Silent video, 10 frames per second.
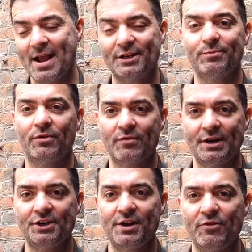
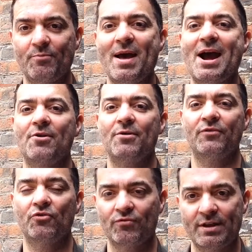exploration of the power
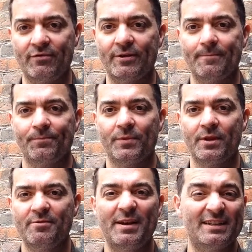of grief,
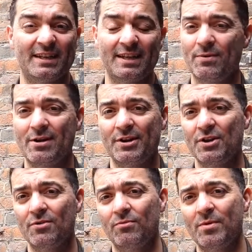basically, where a
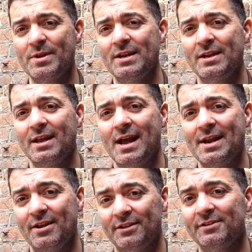young woman
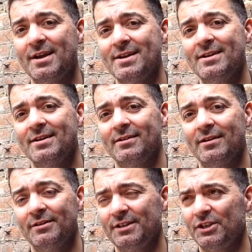and her son,
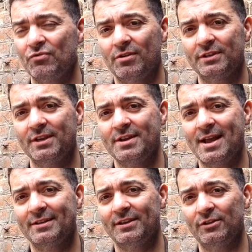her six year old son,
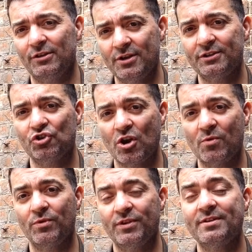has to learn to
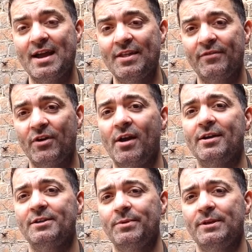cope with the death of her
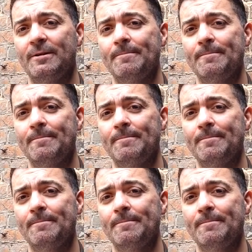husband.